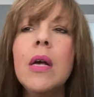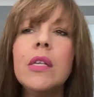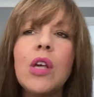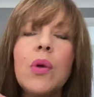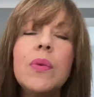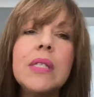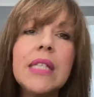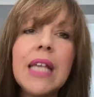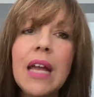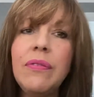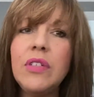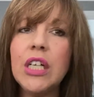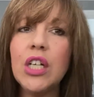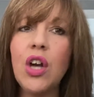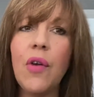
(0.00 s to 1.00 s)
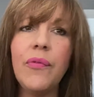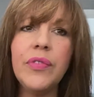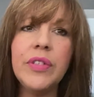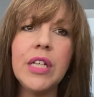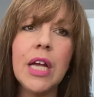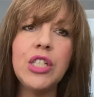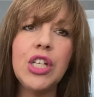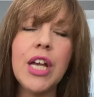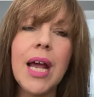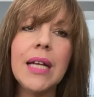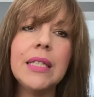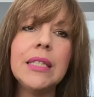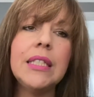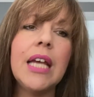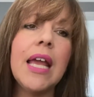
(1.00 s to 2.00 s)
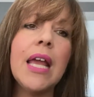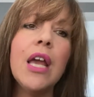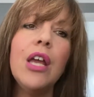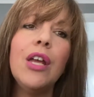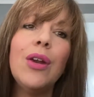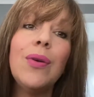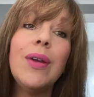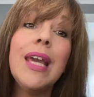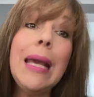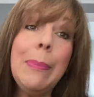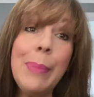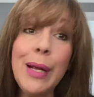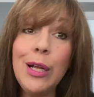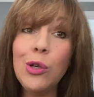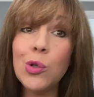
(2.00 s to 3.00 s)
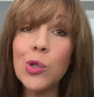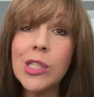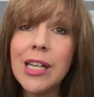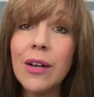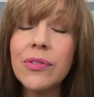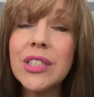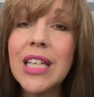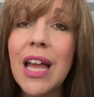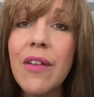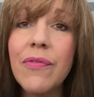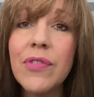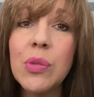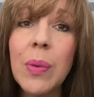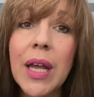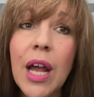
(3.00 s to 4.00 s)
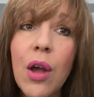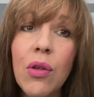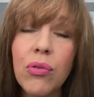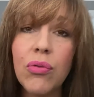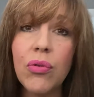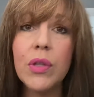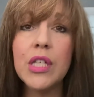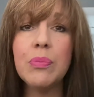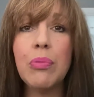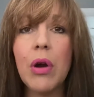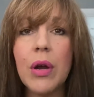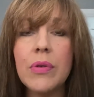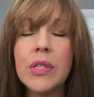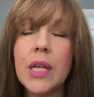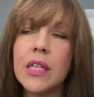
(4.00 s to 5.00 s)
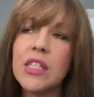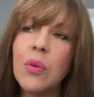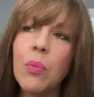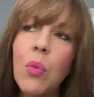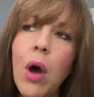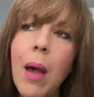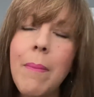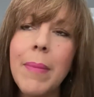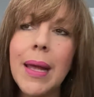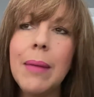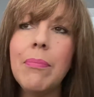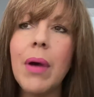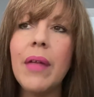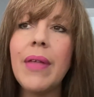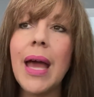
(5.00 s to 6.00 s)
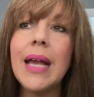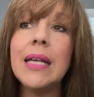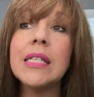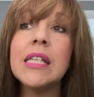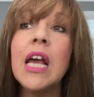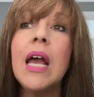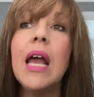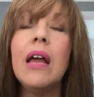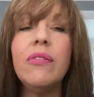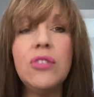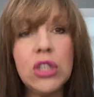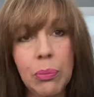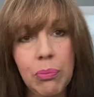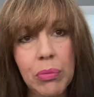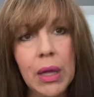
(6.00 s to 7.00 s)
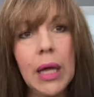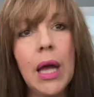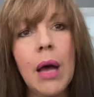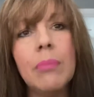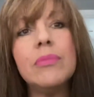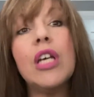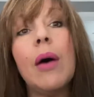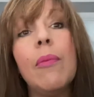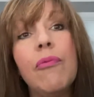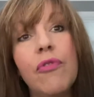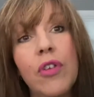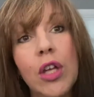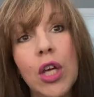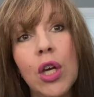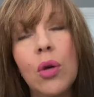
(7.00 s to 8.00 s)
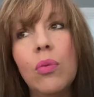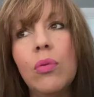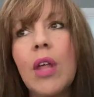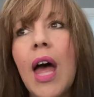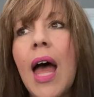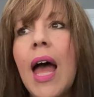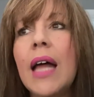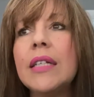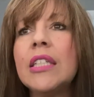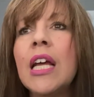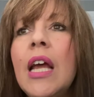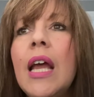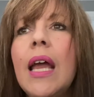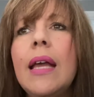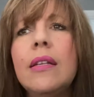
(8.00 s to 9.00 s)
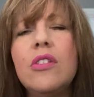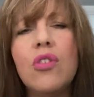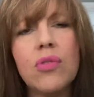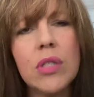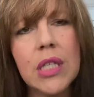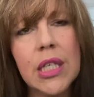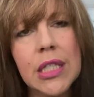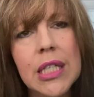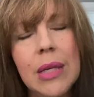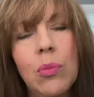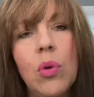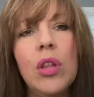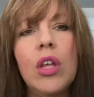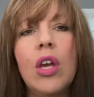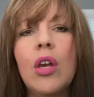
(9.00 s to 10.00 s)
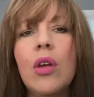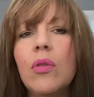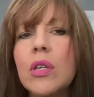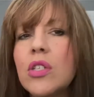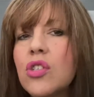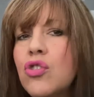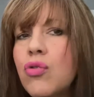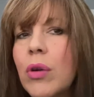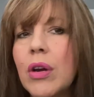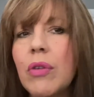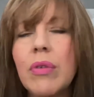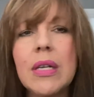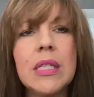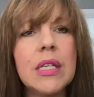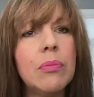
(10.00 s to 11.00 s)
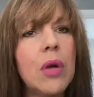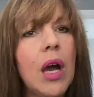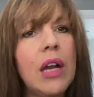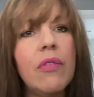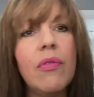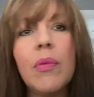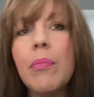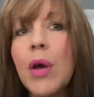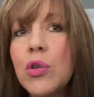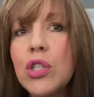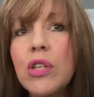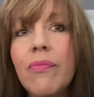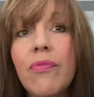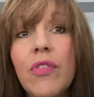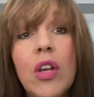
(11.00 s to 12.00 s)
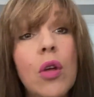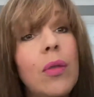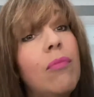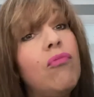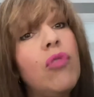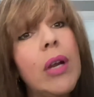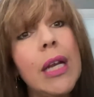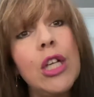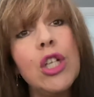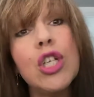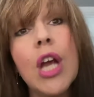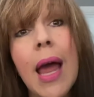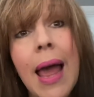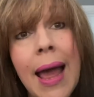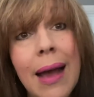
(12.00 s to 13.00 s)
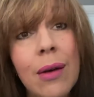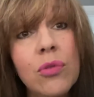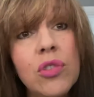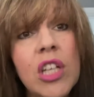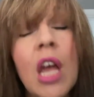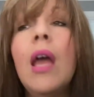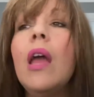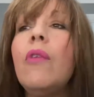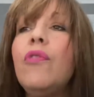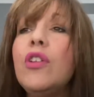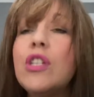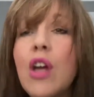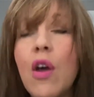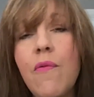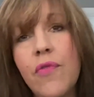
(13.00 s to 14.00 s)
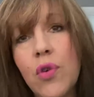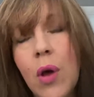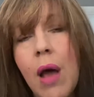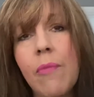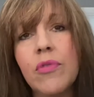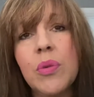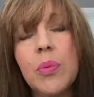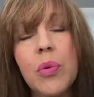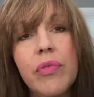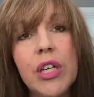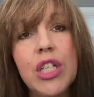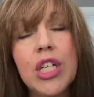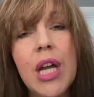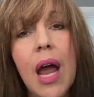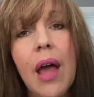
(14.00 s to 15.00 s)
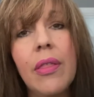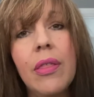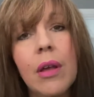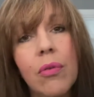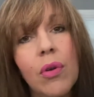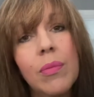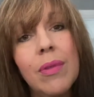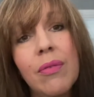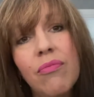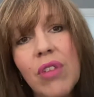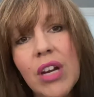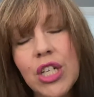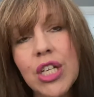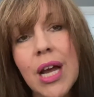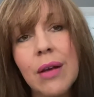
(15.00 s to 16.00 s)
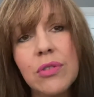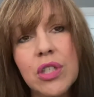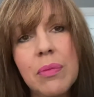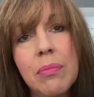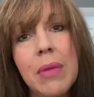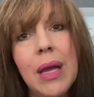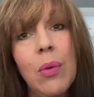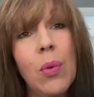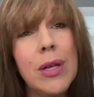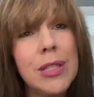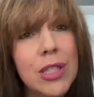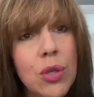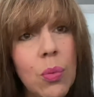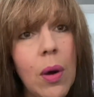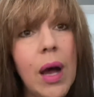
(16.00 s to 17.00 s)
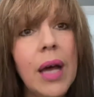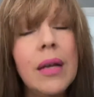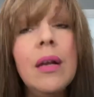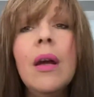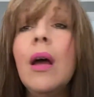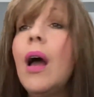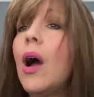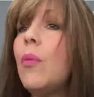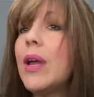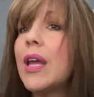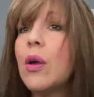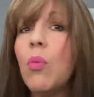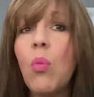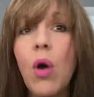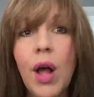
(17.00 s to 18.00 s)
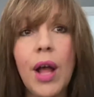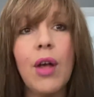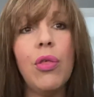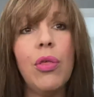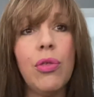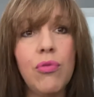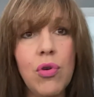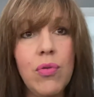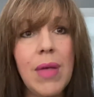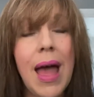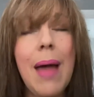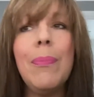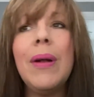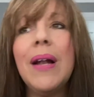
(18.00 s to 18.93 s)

So safety and confidentiality, you know, keeping yourself safe as we go through this process. And what I mean by that is if something comes up for you that is not sitting with you, that's triggering some kind of emotion for you, then reach out. If you don't feel comfortable reaching out in the group, then reach out to me one to one and we can work through that.